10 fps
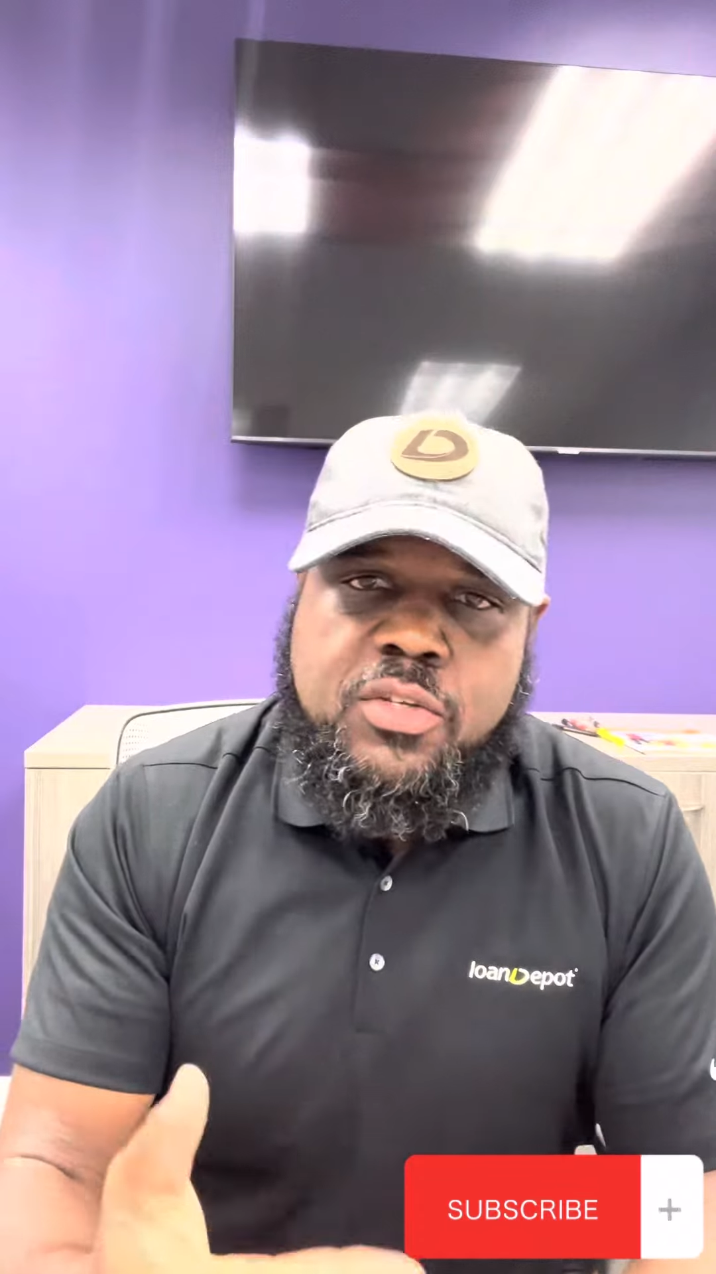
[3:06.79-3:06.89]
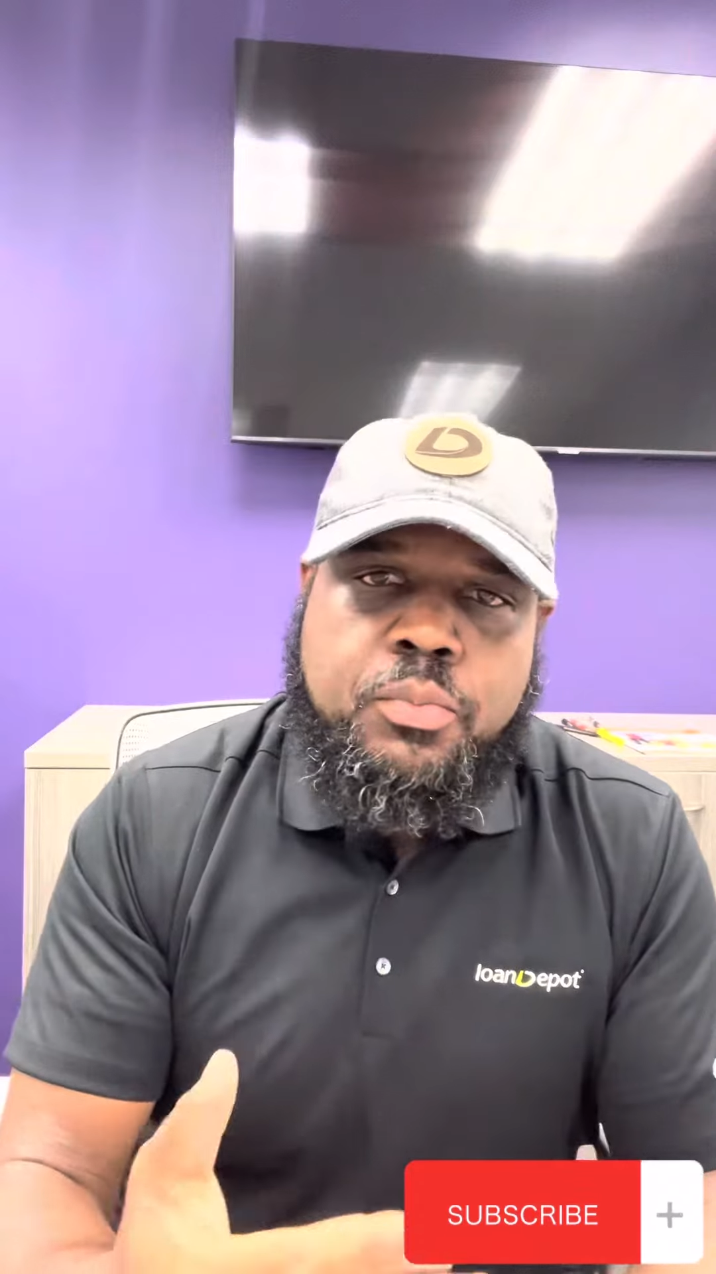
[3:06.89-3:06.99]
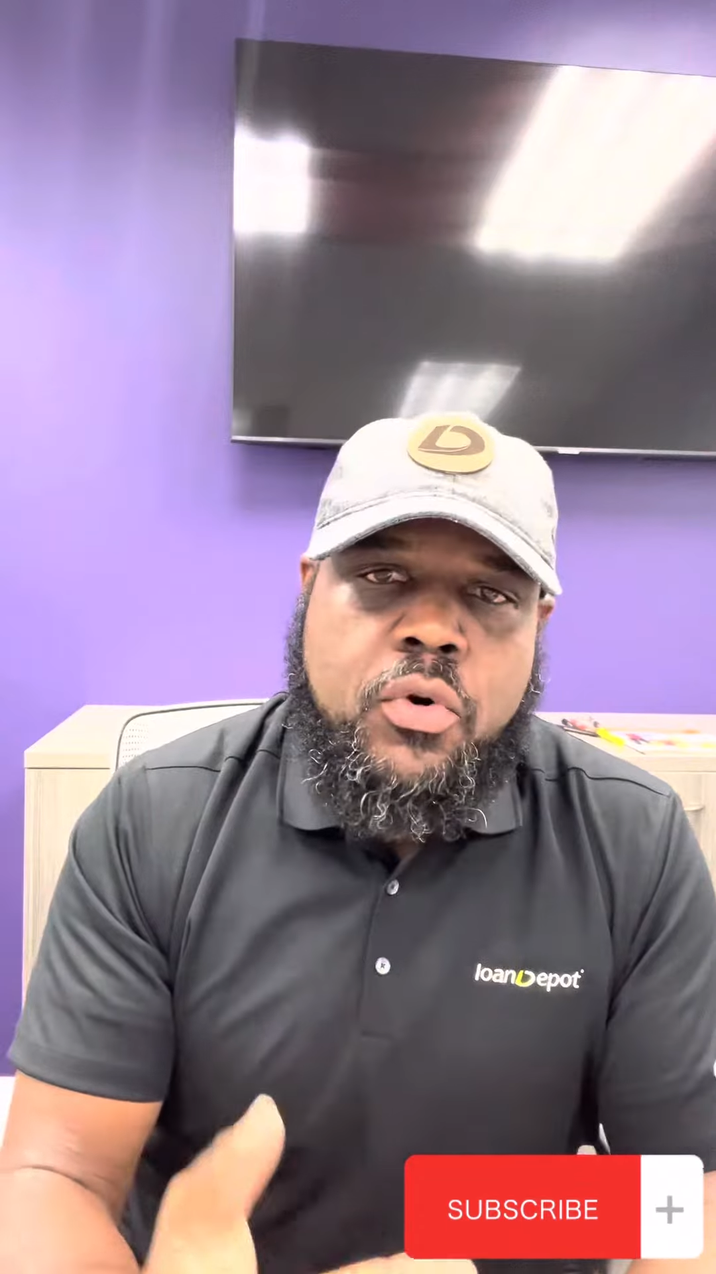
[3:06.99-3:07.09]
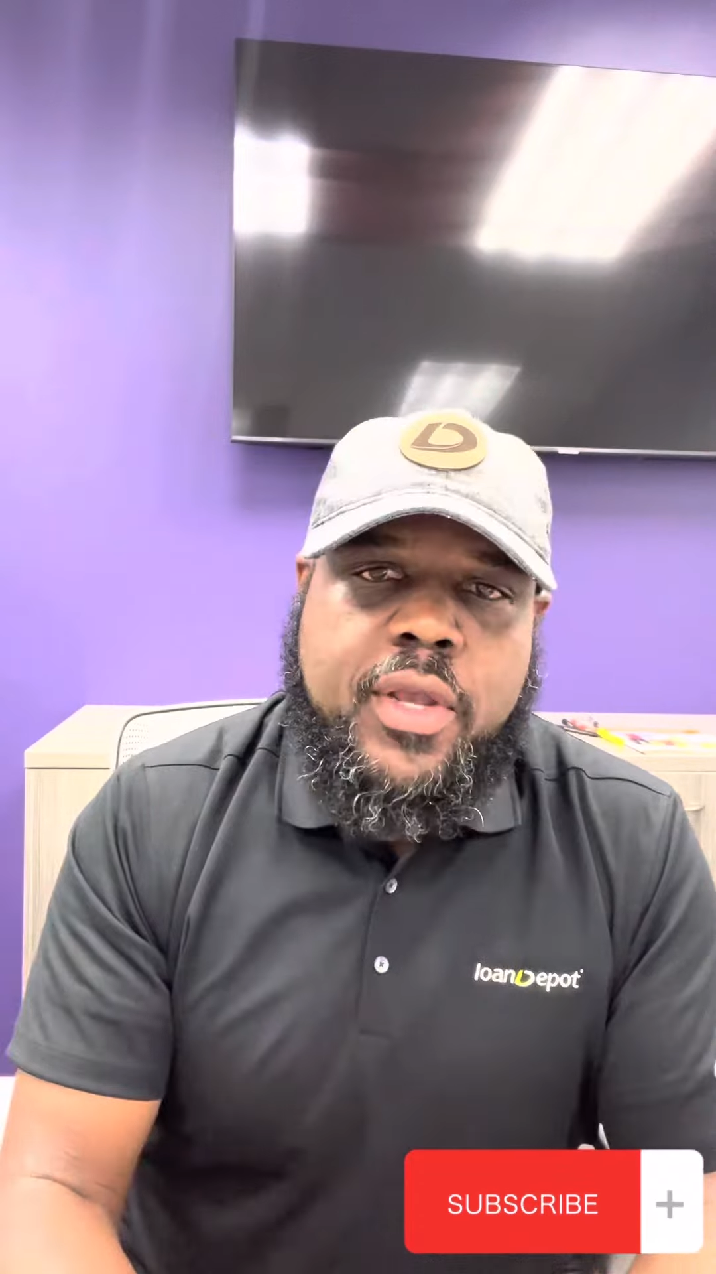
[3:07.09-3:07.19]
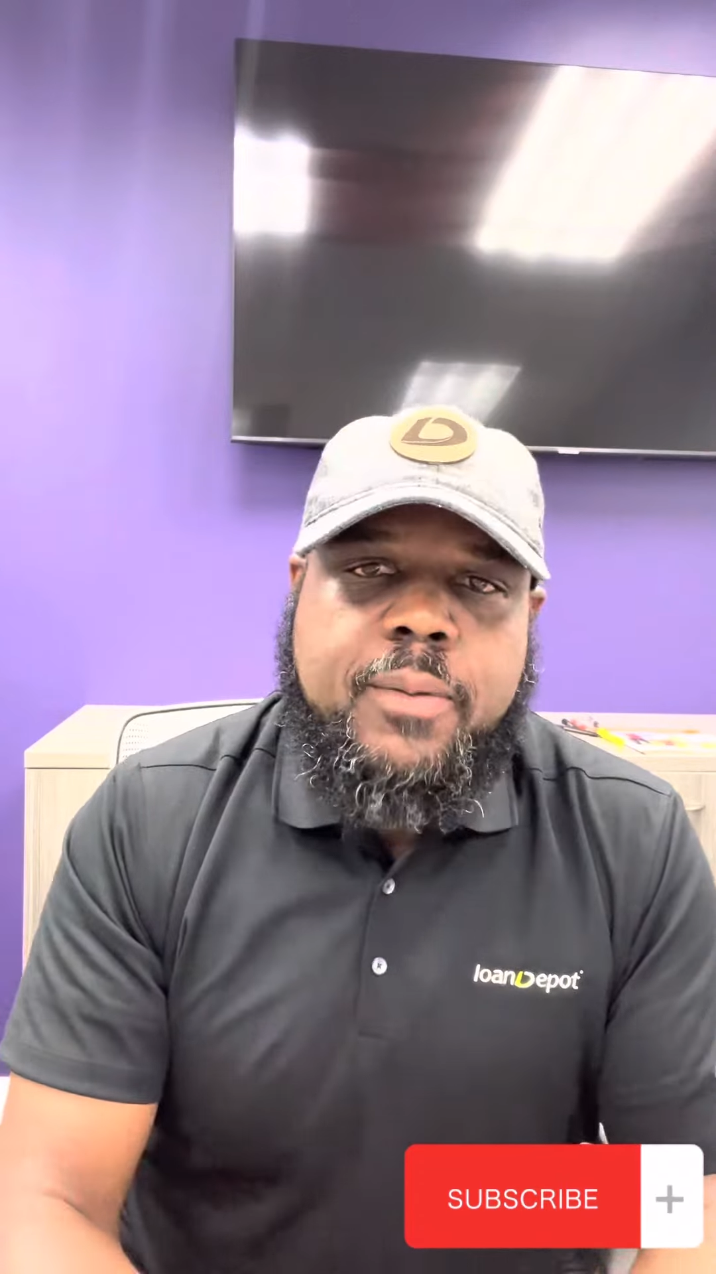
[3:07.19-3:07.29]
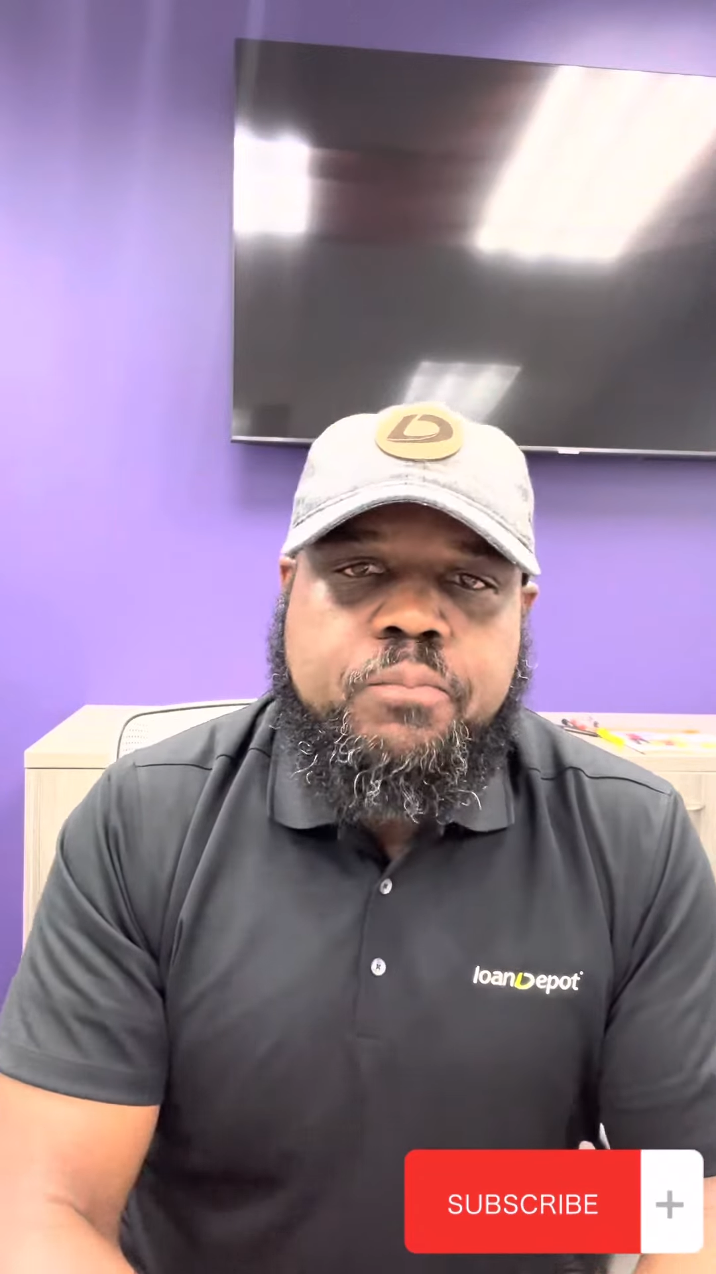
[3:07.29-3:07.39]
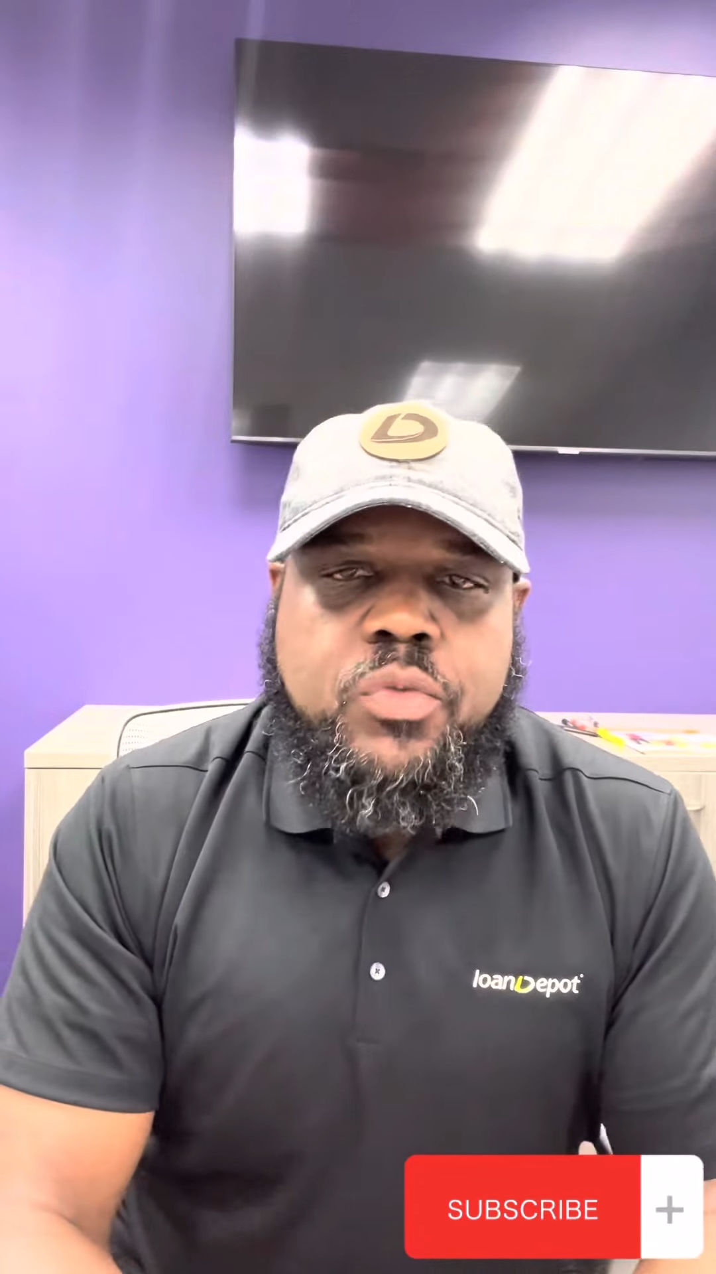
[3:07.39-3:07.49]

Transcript: point,